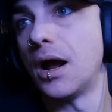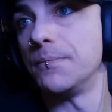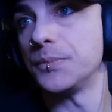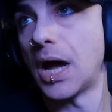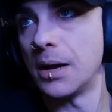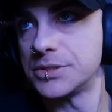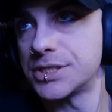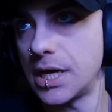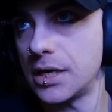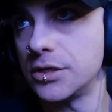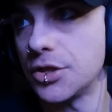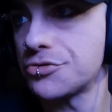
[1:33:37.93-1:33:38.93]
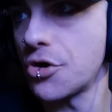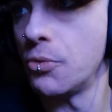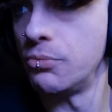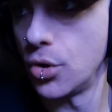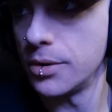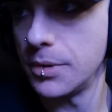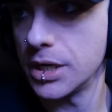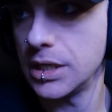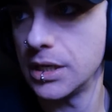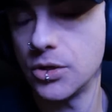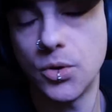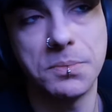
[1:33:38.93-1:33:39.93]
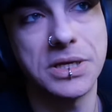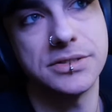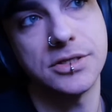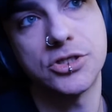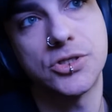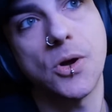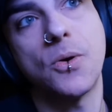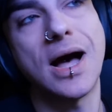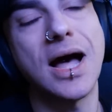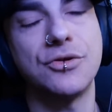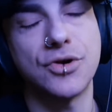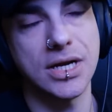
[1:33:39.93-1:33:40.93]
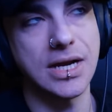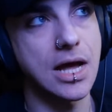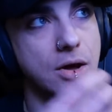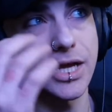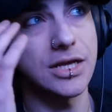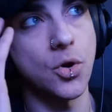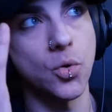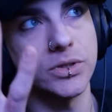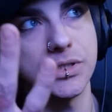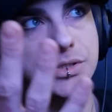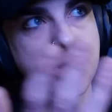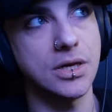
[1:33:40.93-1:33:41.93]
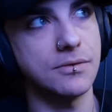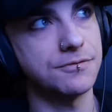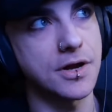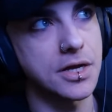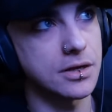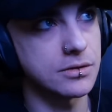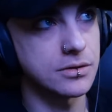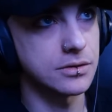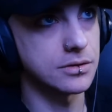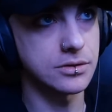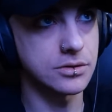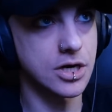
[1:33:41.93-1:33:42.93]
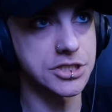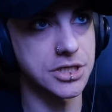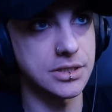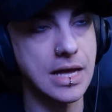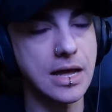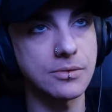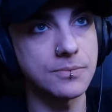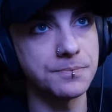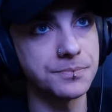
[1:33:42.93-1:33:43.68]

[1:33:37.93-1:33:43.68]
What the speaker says: I'm scared to throw more money into it because it's so high right now. I can only see it fucking crushing down.